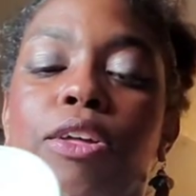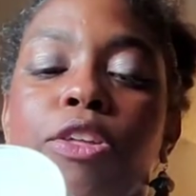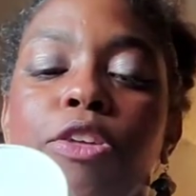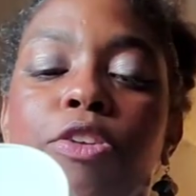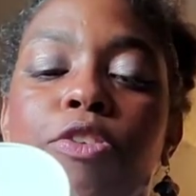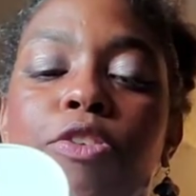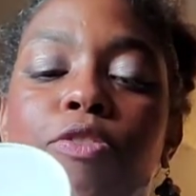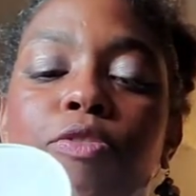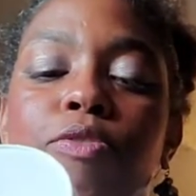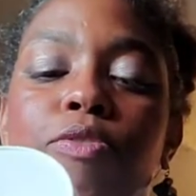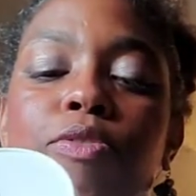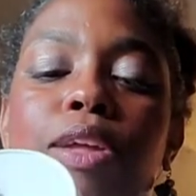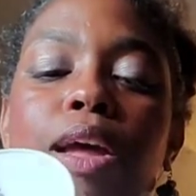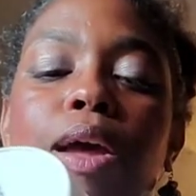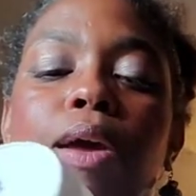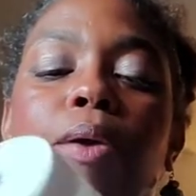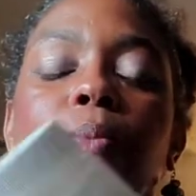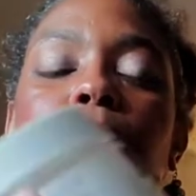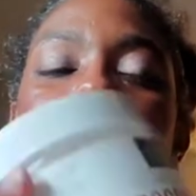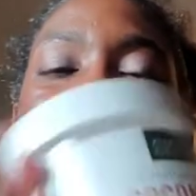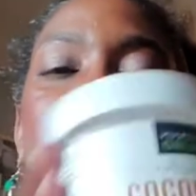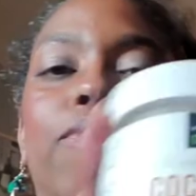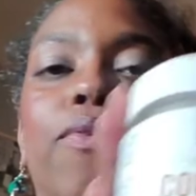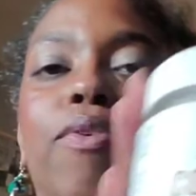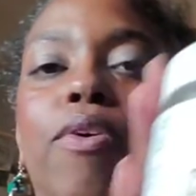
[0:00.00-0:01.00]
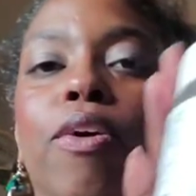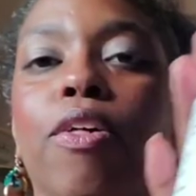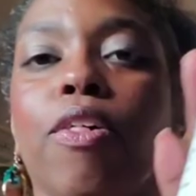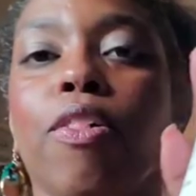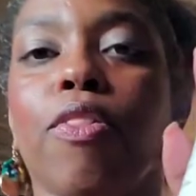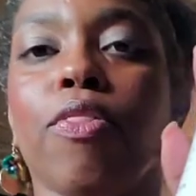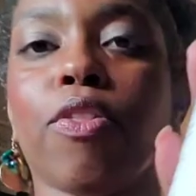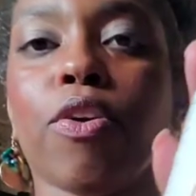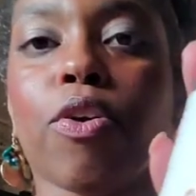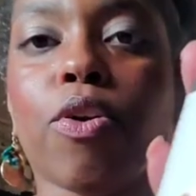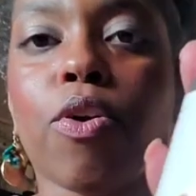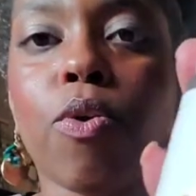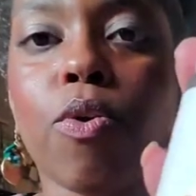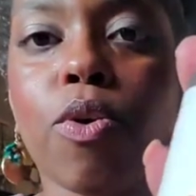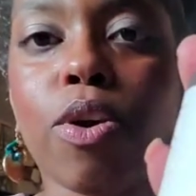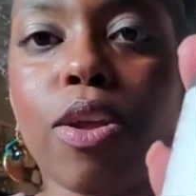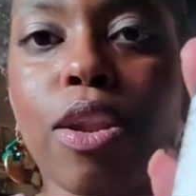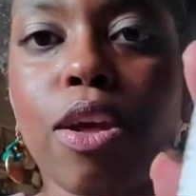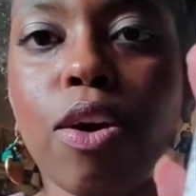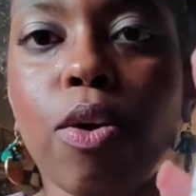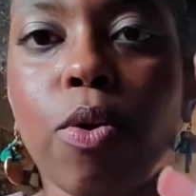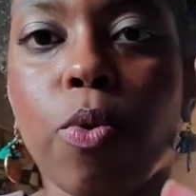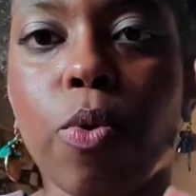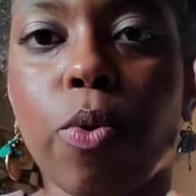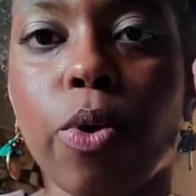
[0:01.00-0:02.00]
you use that with
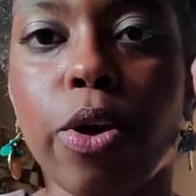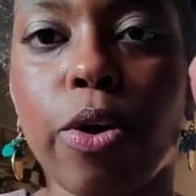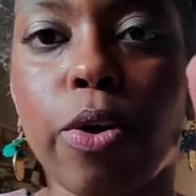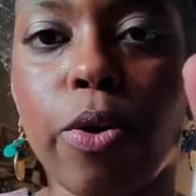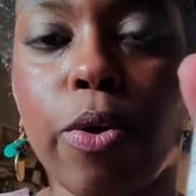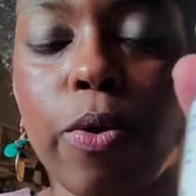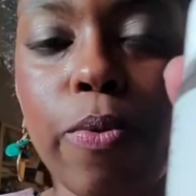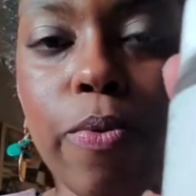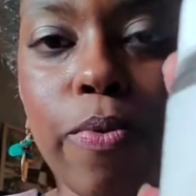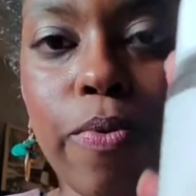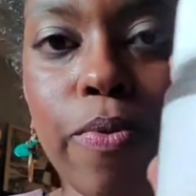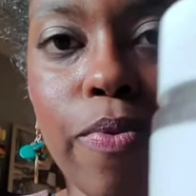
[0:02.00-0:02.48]
coconut oil